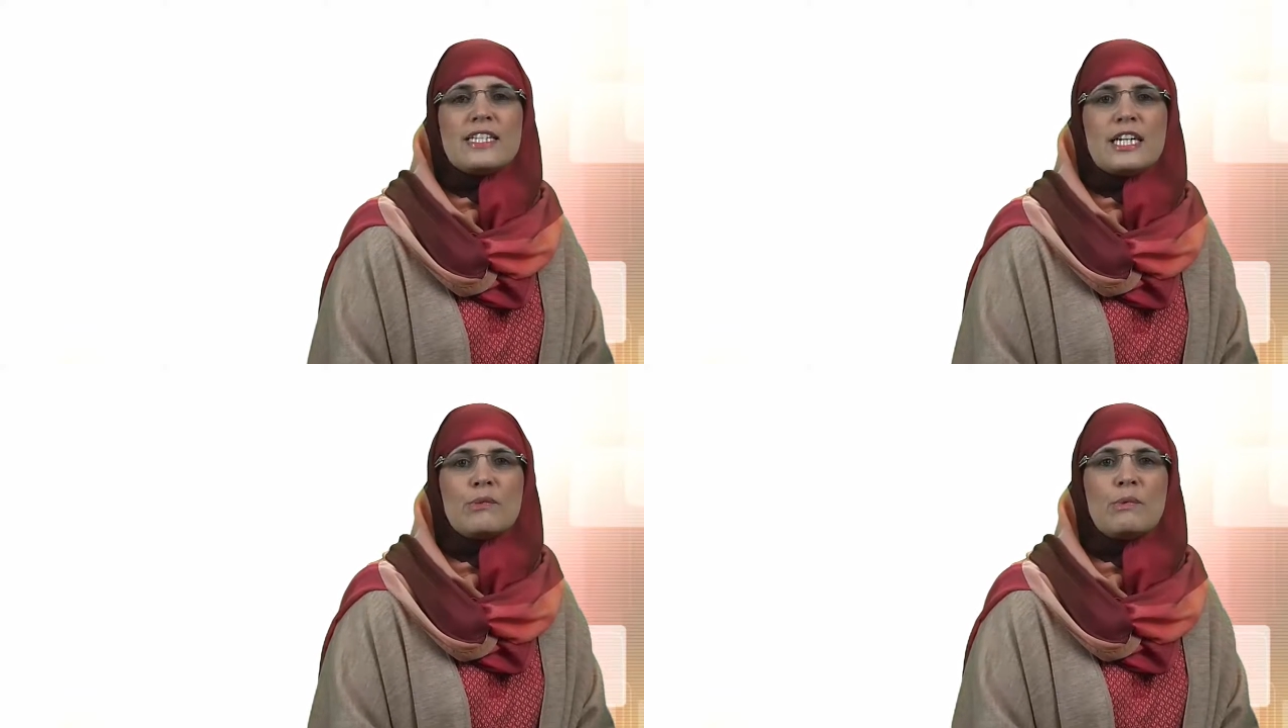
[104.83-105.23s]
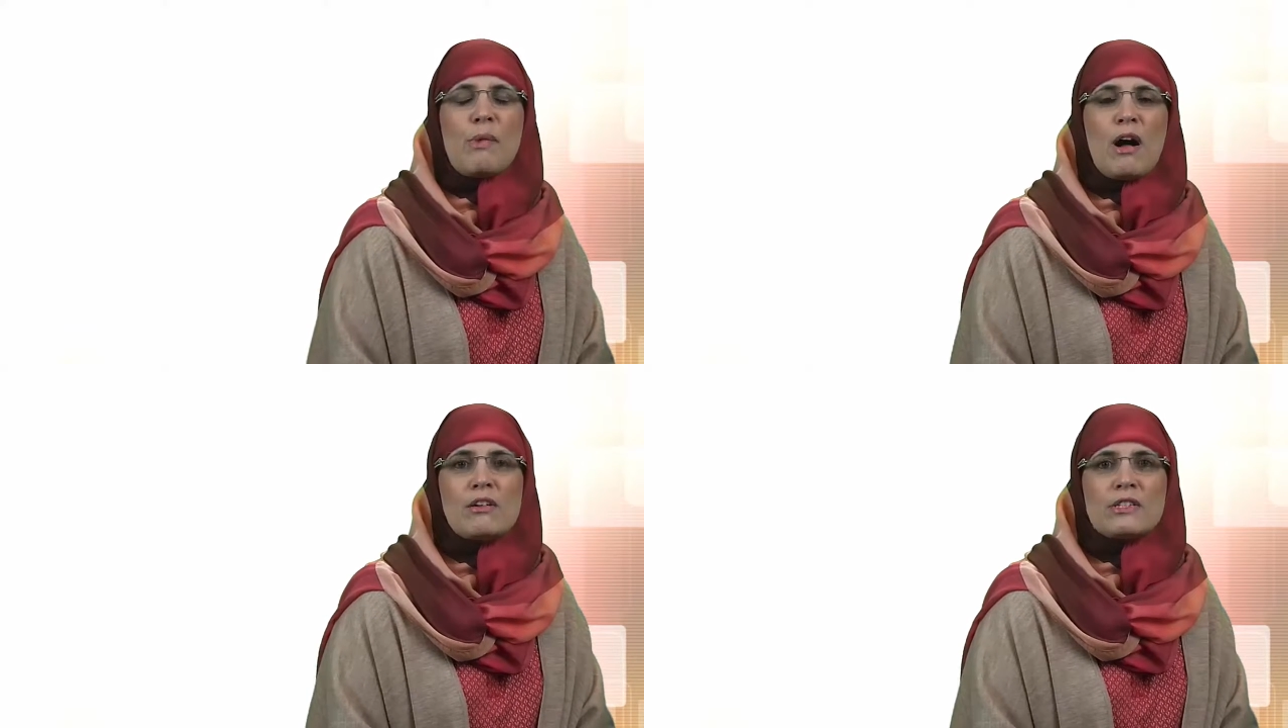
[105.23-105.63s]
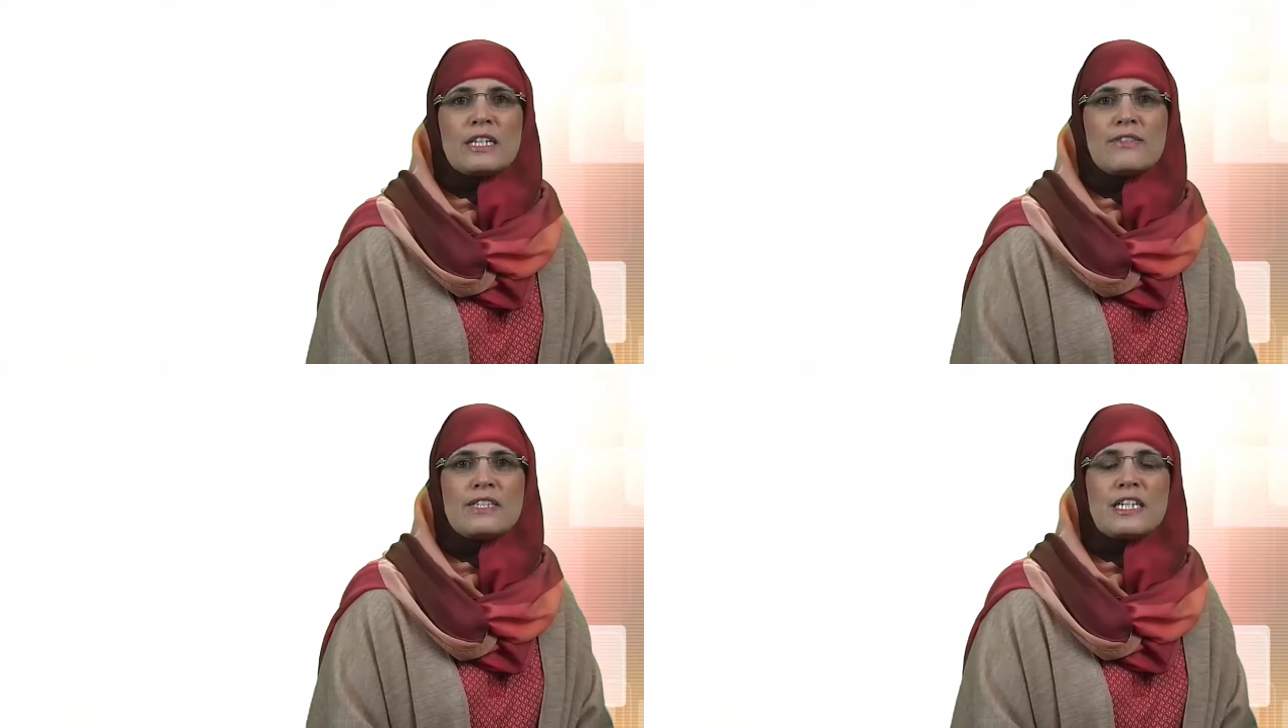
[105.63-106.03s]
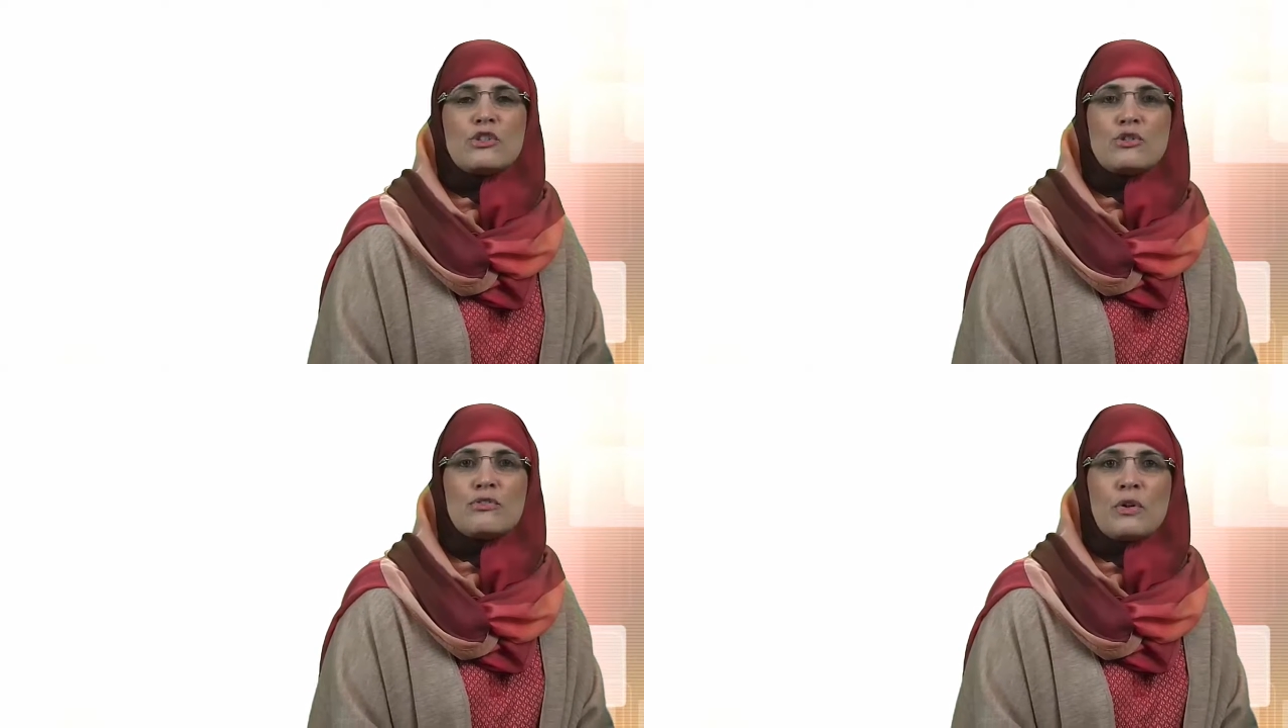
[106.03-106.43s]
Cerebral Palsy of
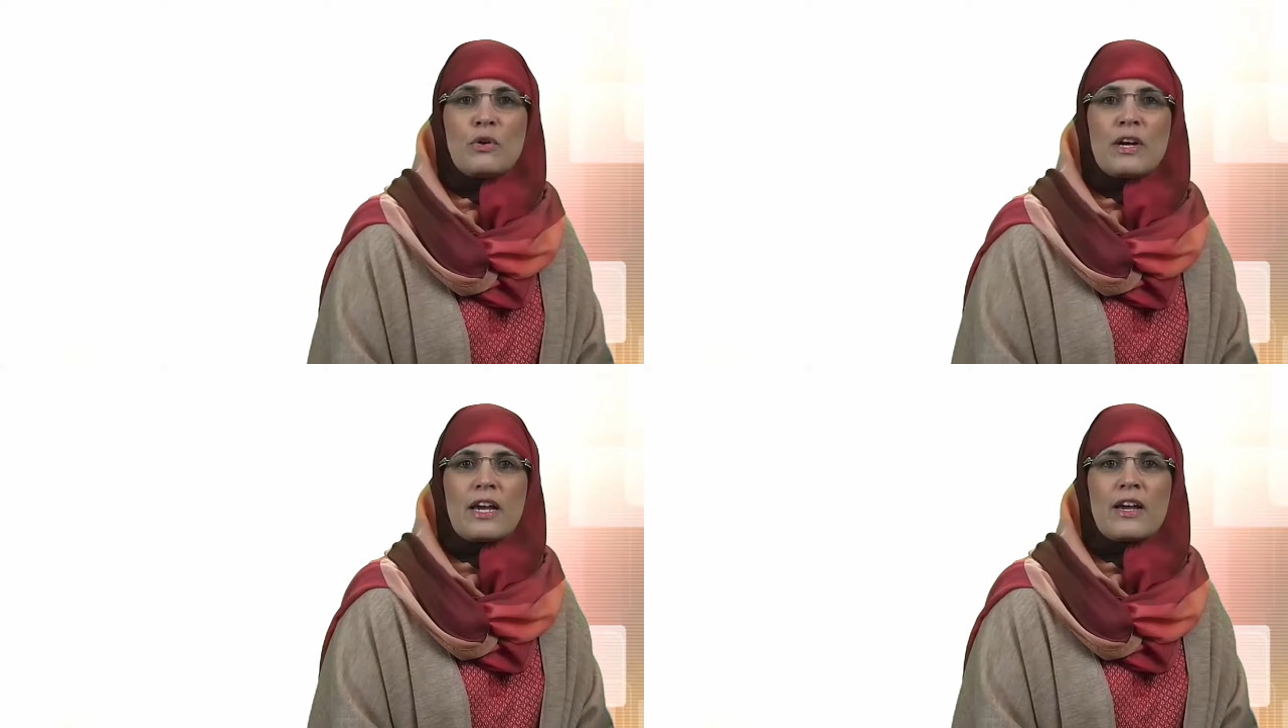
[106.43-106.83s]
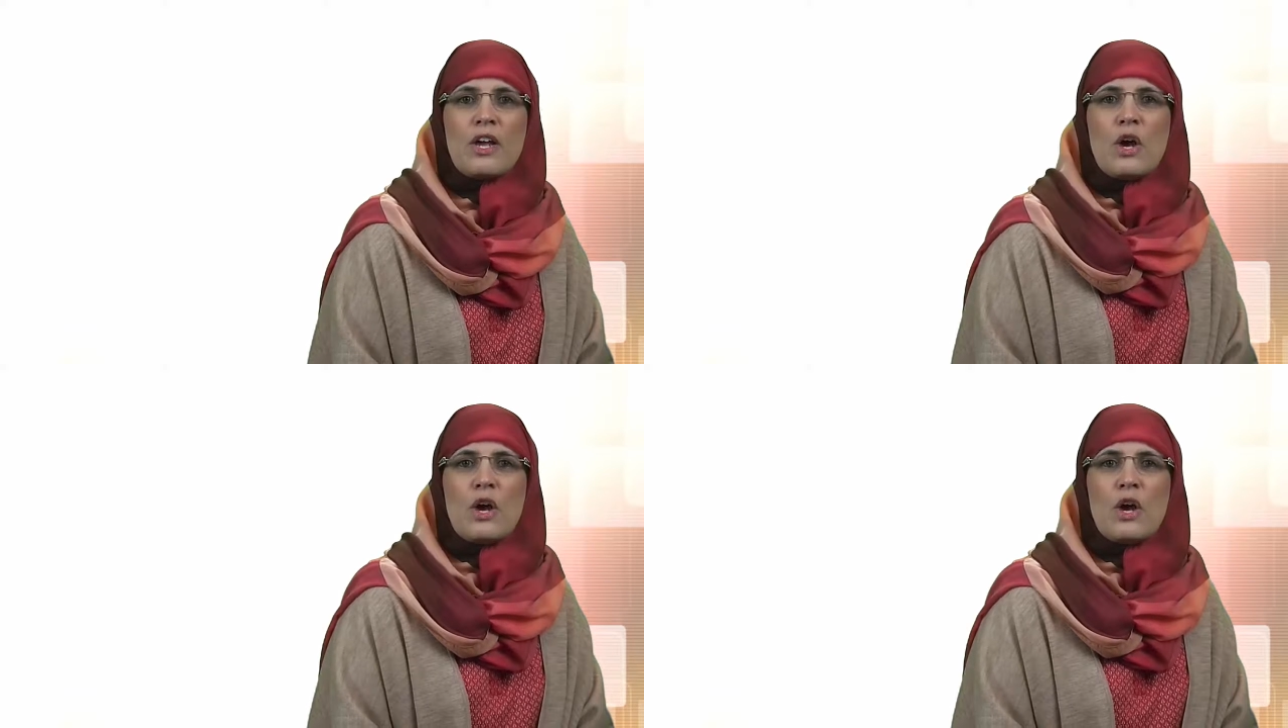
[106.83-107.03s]
Central Florida,